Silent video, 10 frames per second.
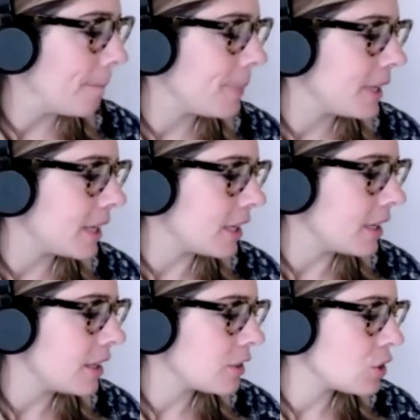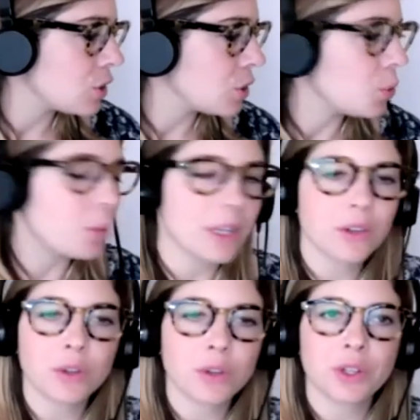beginning to
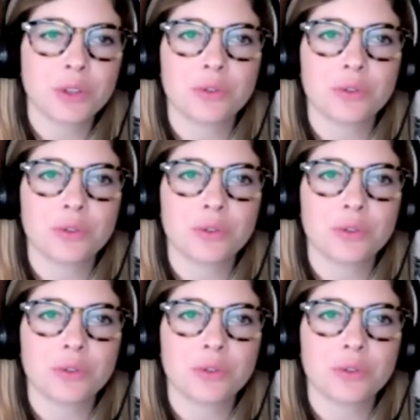wiggle your